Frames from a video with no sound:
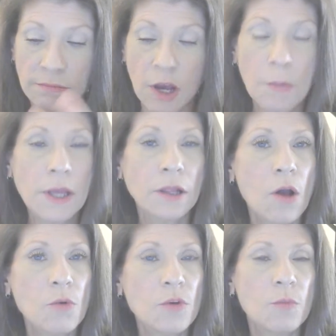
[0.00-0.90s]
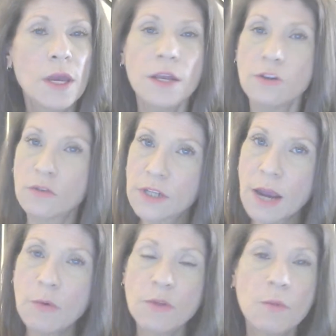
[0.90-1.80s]
coming along with me and you
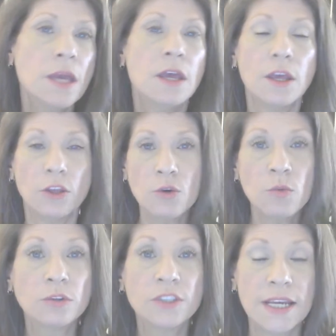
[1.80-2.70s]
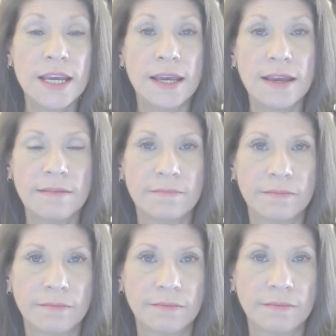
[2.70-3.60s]
stay with me, you will see
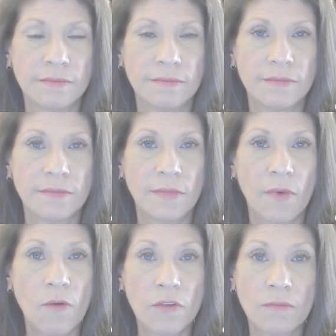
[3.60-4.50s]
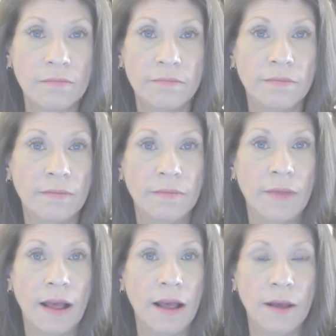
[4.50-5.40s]
over
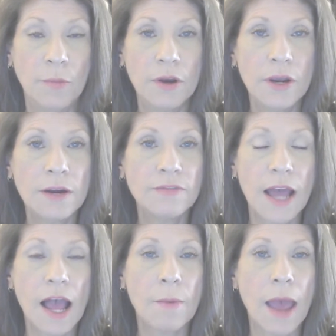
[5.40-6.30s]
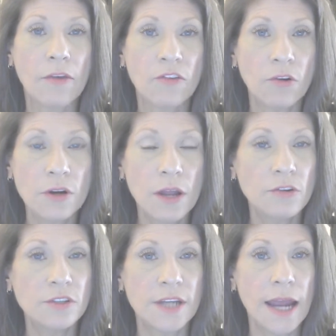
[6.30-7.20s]
a period of time how certain
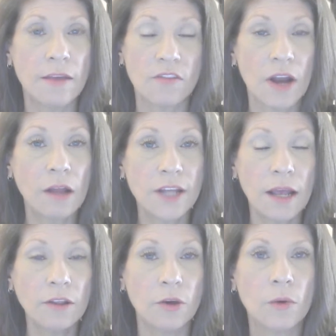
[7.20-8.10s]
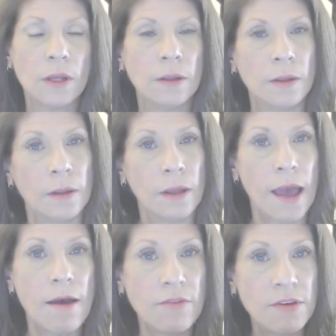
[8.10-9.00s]
understandings, and I'll tell you,
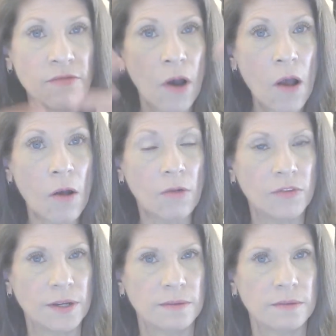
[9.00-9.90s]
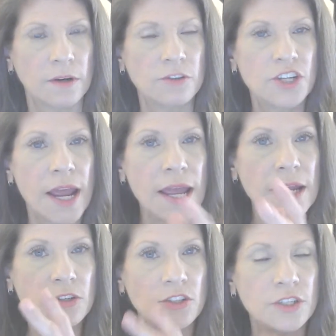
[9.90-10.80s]
have evolved and
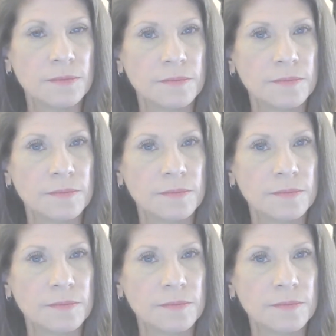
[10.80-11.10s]
changed.